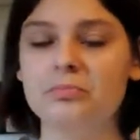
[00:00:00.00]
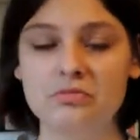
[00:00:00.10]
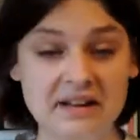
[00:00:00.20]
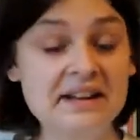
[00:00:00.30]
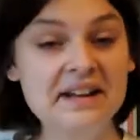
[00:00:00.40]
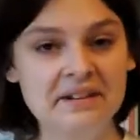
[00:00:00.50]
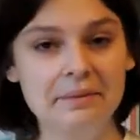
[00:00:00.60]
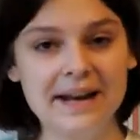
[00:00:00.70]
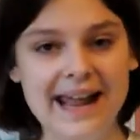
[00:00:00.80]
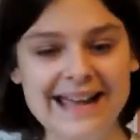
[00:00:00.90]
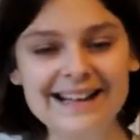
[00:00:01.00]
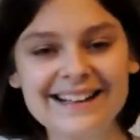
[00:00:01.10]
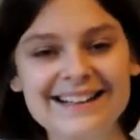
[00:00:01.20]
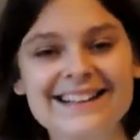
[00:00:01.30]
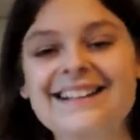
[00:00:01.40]
reading, really,
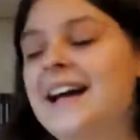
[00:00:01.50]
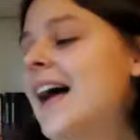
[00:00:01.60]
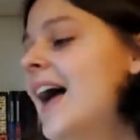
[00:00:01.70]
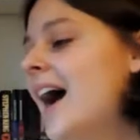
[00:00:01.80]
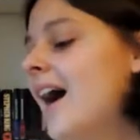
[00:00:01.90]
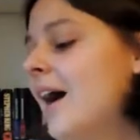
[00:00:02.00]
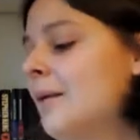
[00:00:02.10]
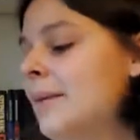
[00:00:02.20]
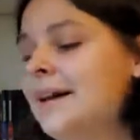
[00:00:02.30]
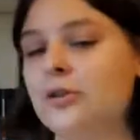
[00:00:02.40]
and